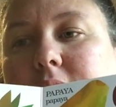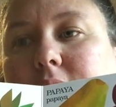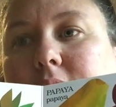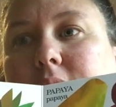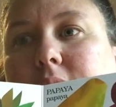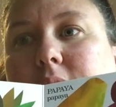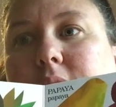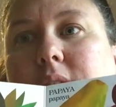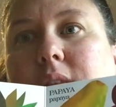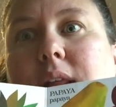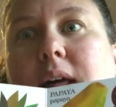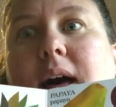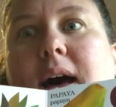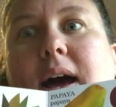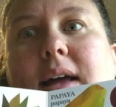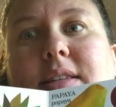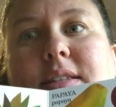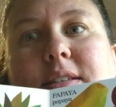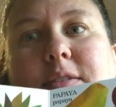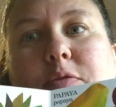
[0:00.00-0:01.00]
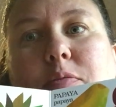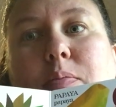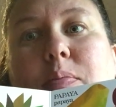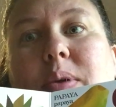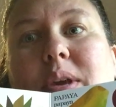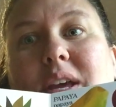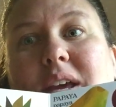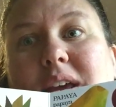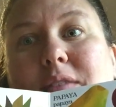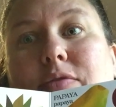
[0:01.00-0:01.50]
Lots of
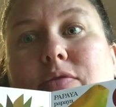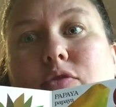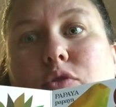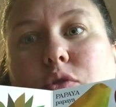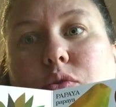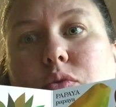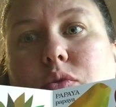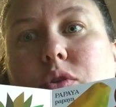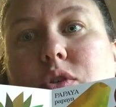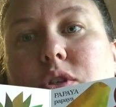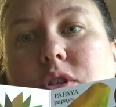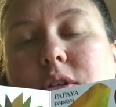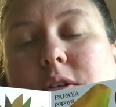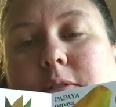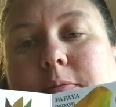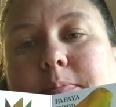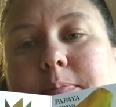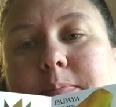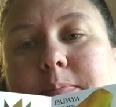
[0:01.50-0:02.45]
pea fruits.